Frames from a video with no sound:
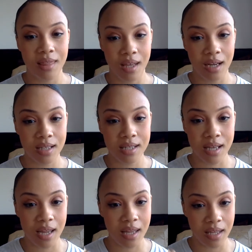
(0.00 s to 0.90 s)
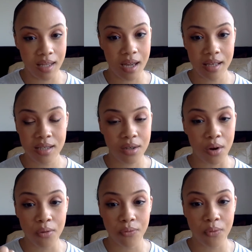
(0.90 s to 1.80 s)
then I'd say yes,
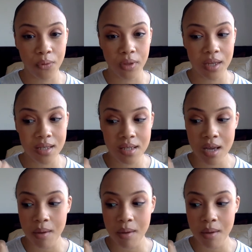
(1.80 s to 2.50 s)
go for this.